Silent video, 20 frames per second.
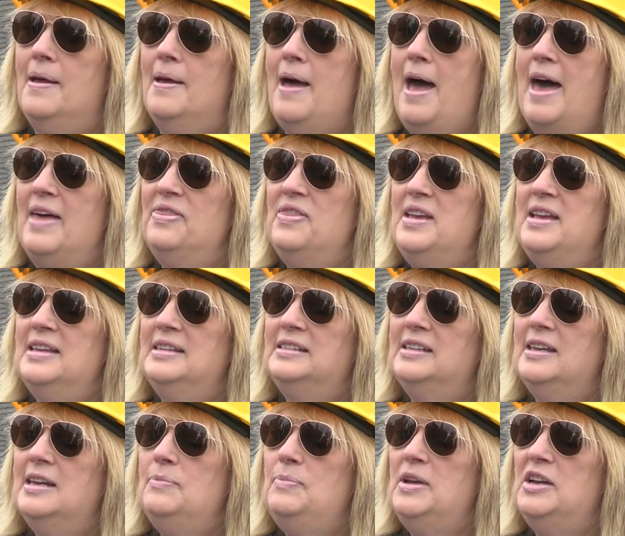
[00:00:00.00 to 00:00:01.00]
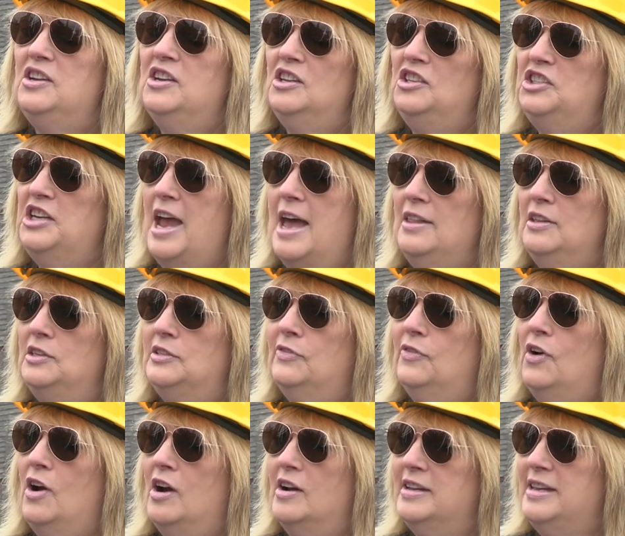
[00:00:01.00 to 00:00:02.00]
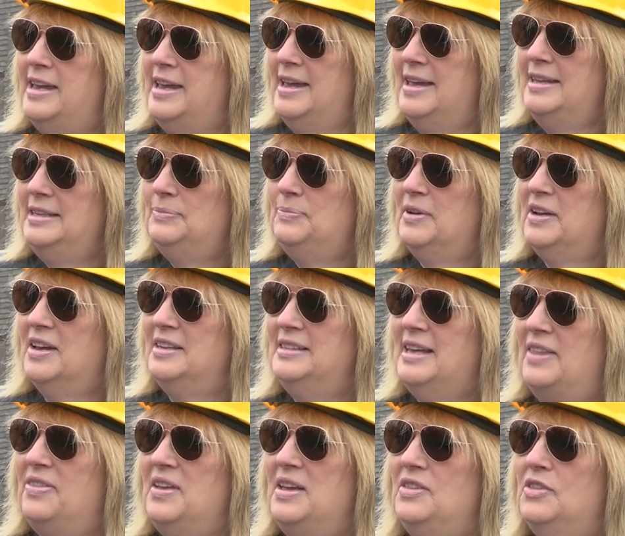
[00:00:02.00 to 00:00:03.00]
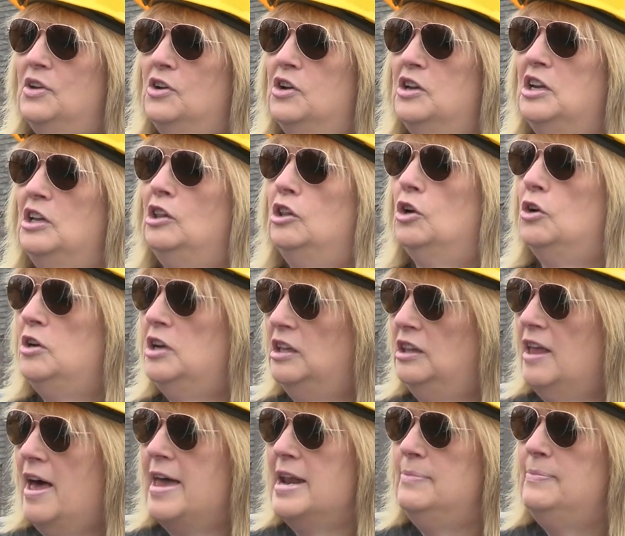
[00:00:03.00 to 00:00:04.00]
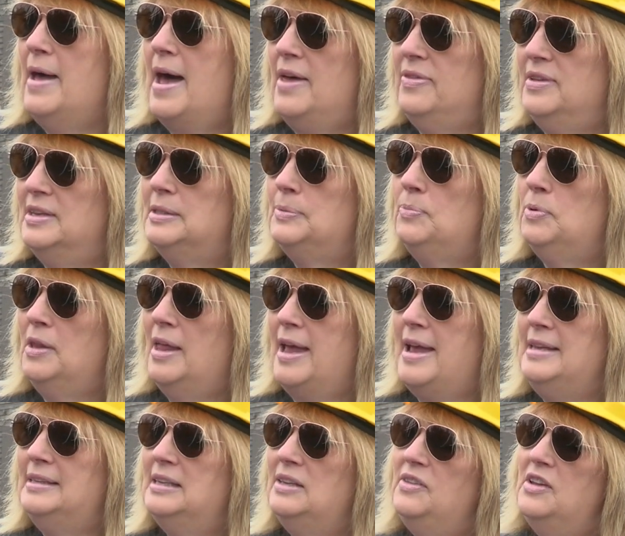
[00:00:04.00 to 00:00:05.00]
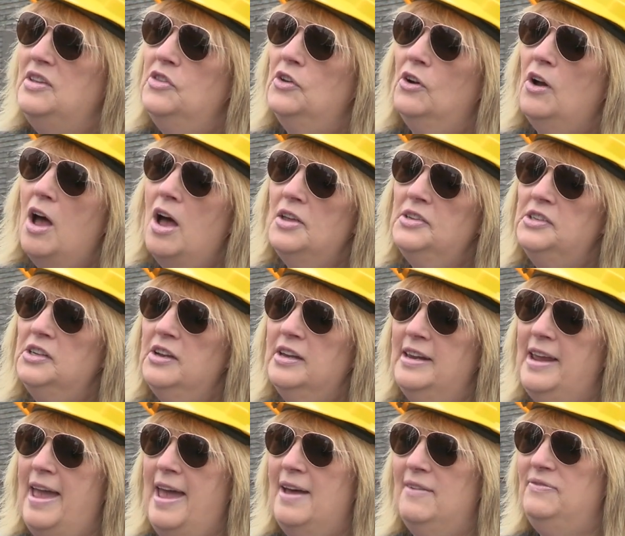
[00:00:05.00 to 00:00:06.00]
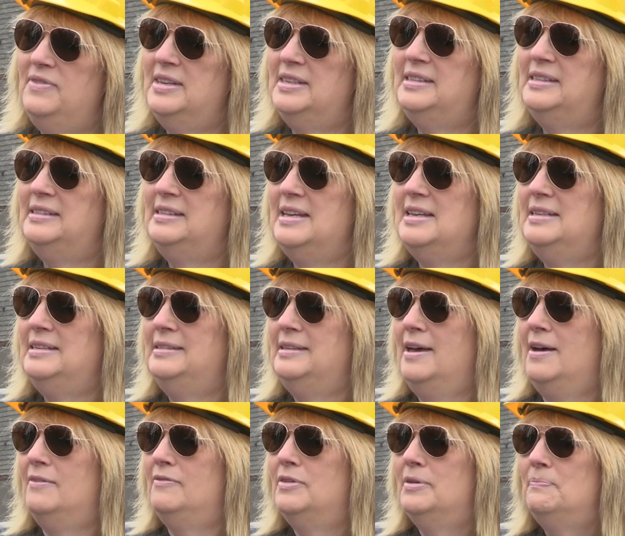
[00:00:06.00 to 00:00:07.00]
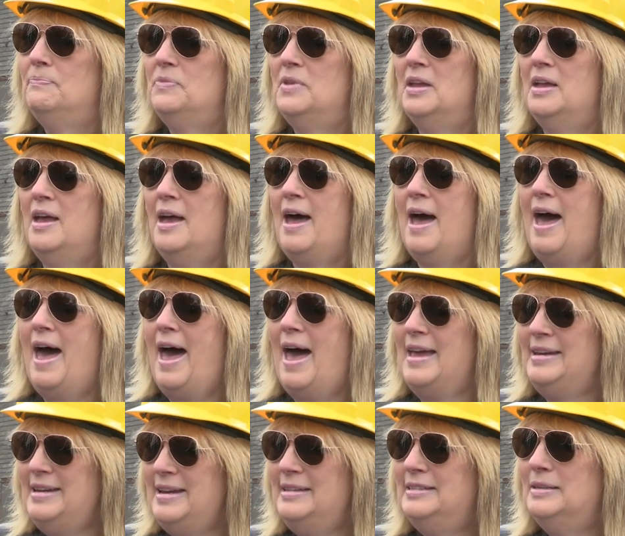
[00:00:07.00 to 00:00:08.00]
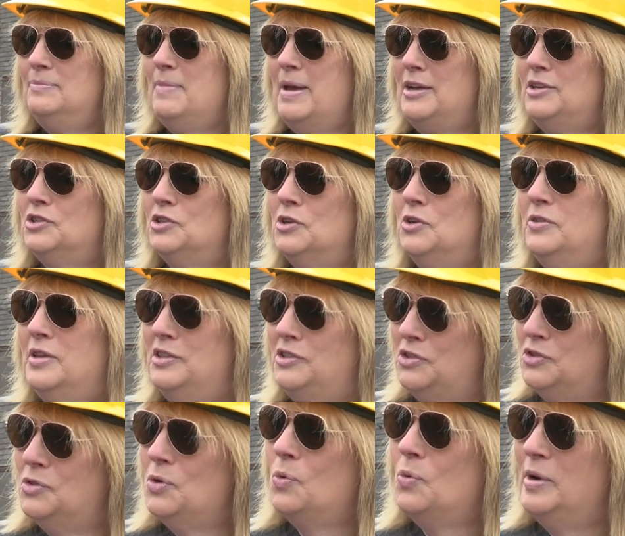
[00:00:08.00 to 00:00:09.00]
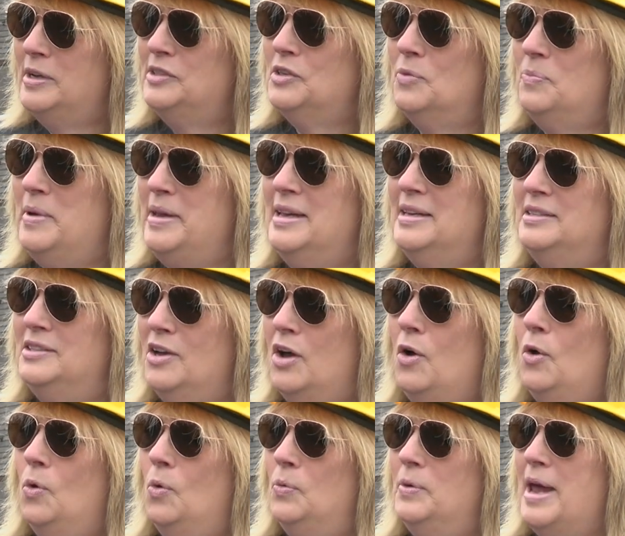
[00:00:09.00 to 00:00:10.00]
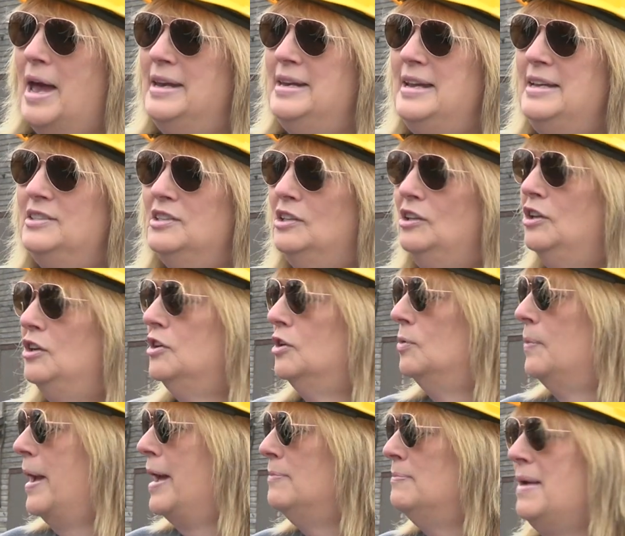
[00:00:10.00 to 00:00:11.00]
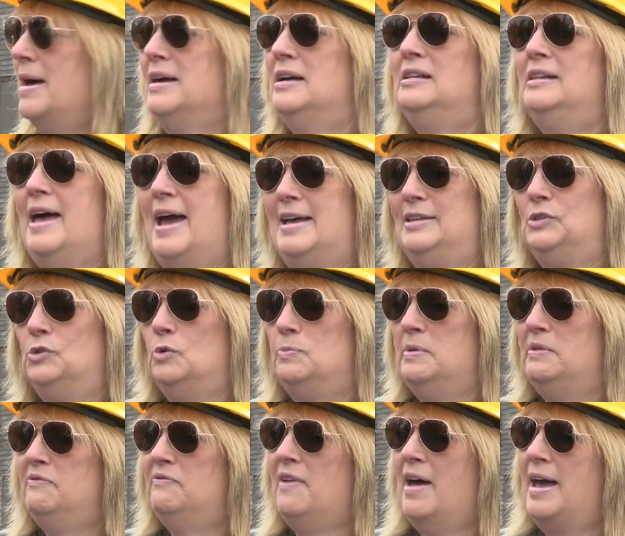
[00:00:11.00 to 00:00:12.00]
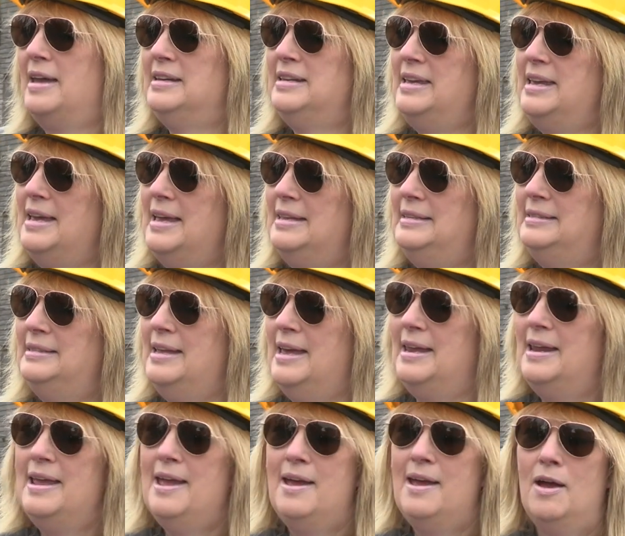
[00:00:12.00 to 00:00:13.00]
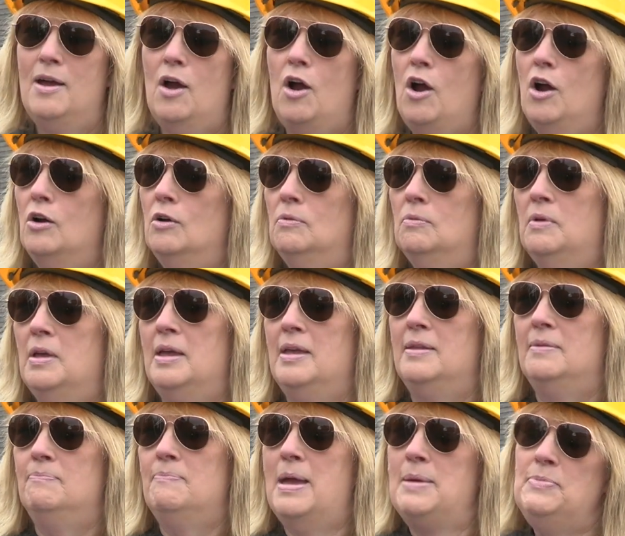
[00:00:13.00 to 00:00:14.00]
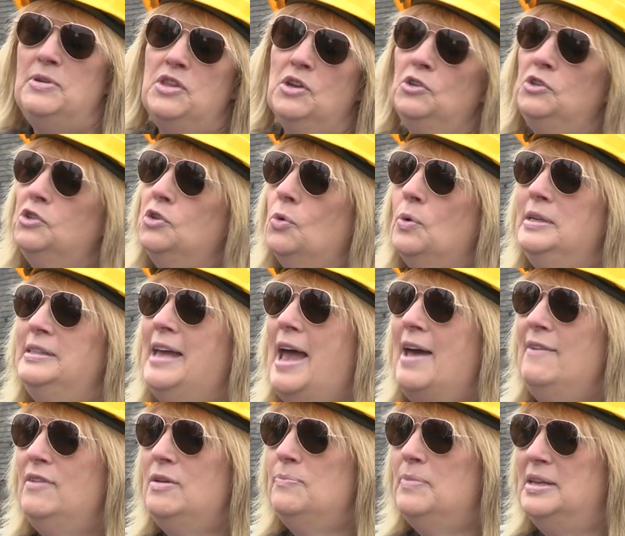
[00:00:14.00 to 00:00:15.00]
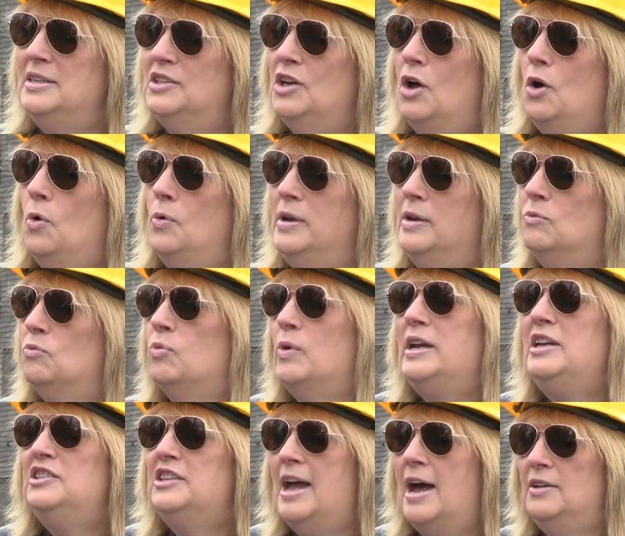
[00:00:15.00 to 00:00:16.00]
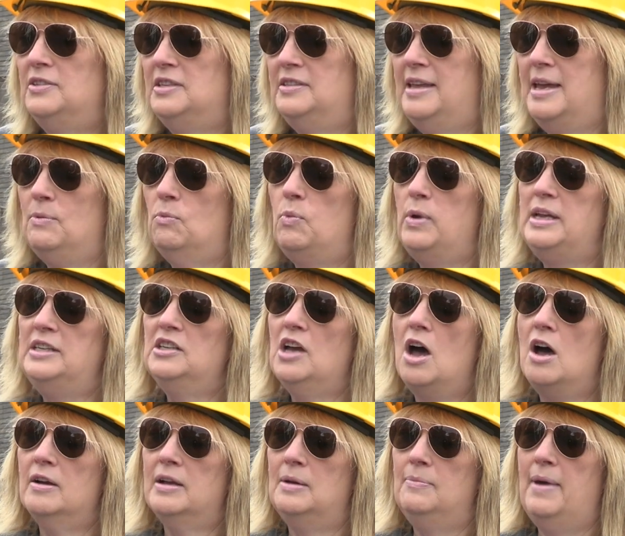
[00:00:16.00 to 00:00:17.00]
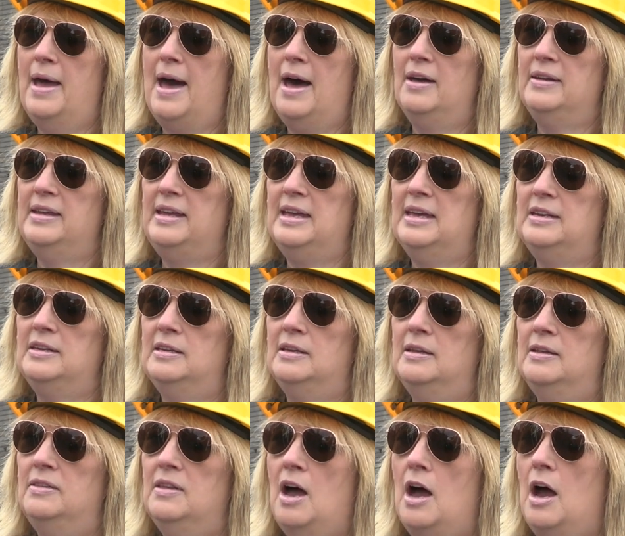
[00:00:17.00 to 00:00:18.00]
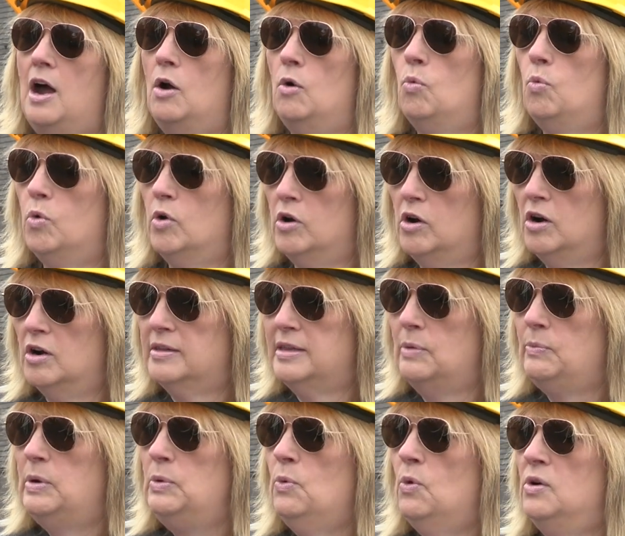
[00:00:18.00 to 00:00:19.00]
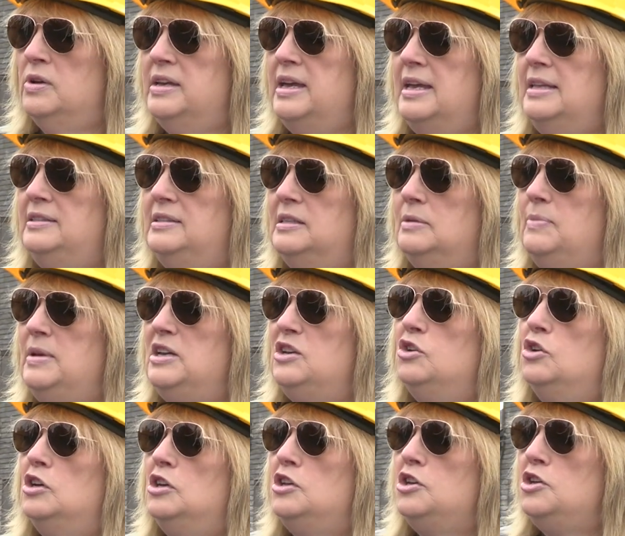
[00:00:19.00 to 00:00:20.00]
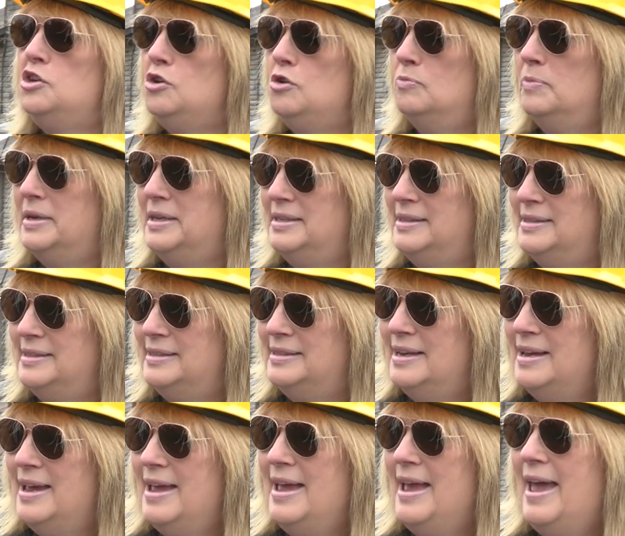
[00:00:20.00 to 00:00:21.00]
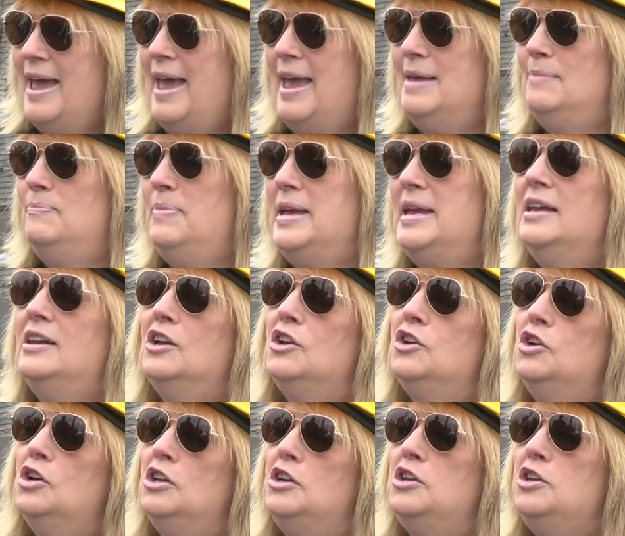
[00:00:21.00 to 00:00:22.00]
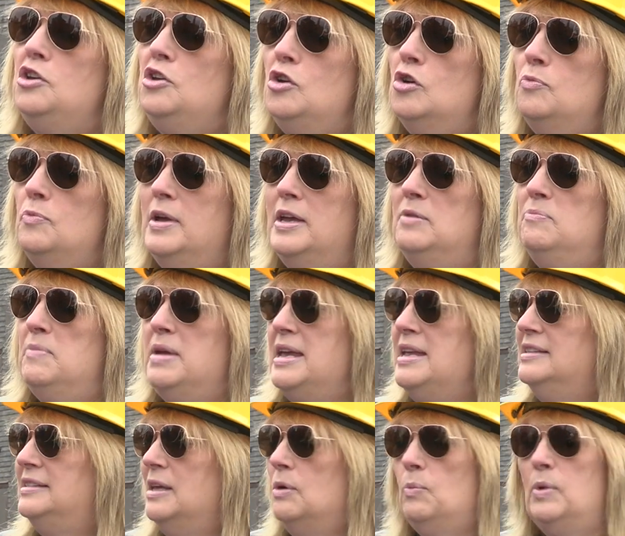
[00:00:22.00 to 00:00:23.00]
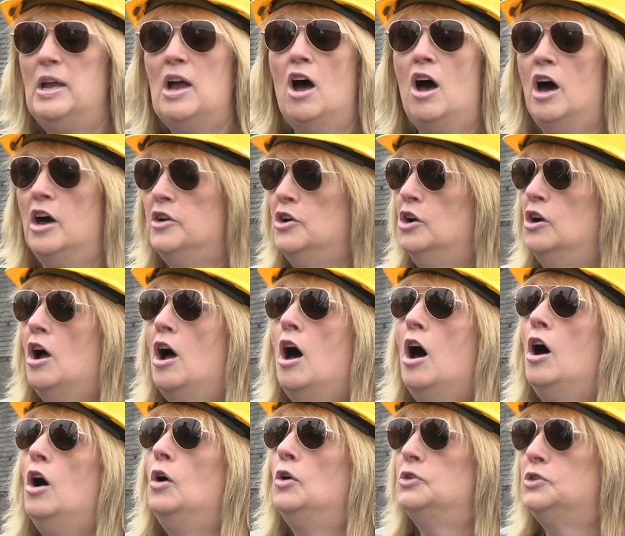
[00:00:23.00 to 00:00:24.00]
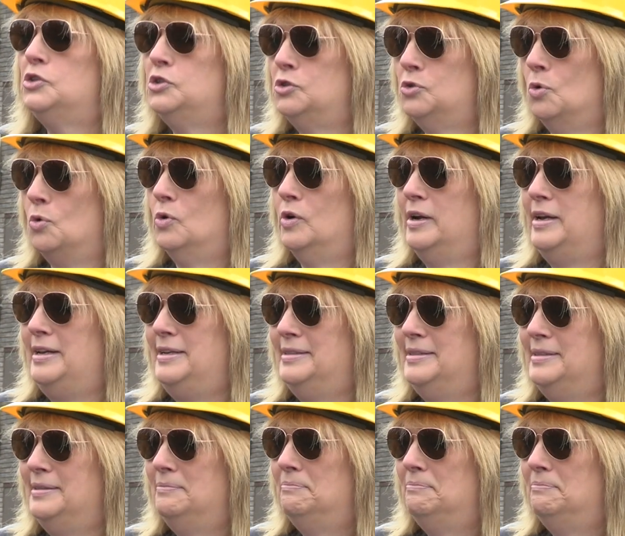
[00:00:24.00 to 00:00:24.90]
I think it's going to be a good challenge for our kids, because I think they're going to learn a lot about this place, and then they're also going to have this sense of, I need to make sure that stories are being told. I need to look around my classroom and find kids that are, maybe their stories haven't been told, and reach out to them. We talk about in our work that we want kids to be good humans. And being a good human means that we honor all stories.